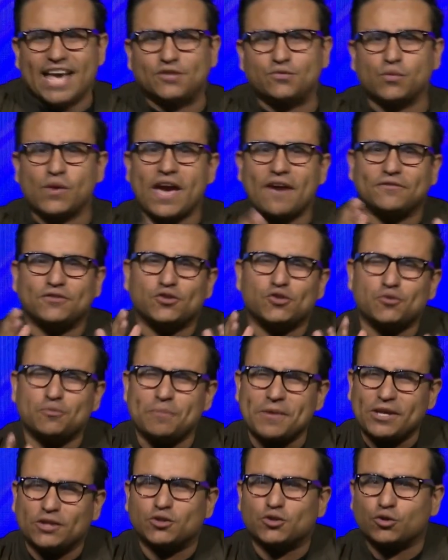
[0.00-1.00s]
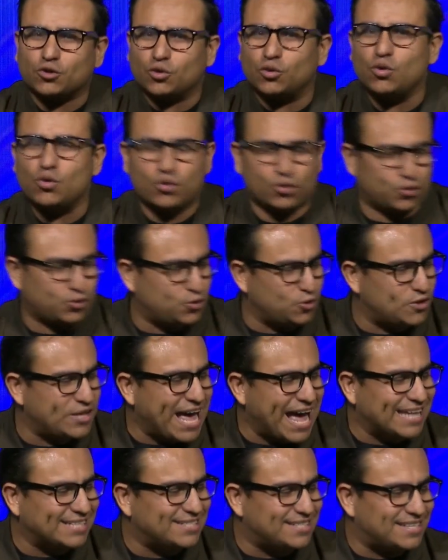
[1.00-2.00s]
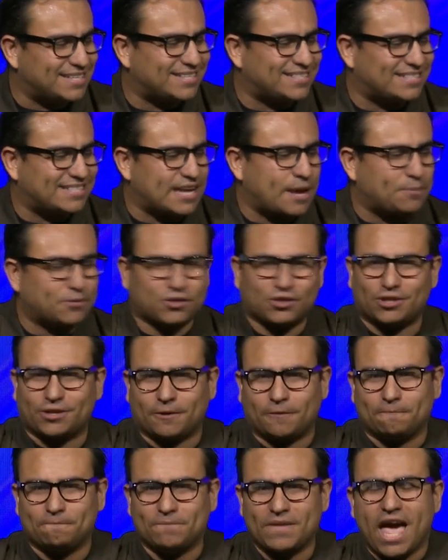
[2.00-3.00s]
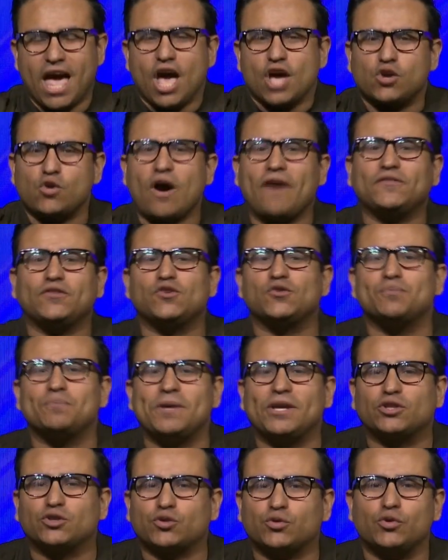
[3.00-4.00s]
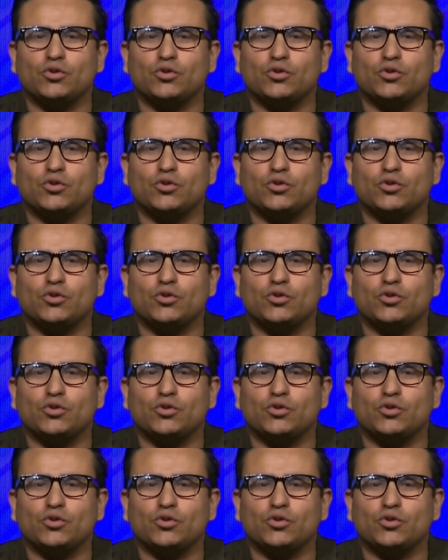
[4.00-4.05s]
is we have to speak truth to that deception. You have to speak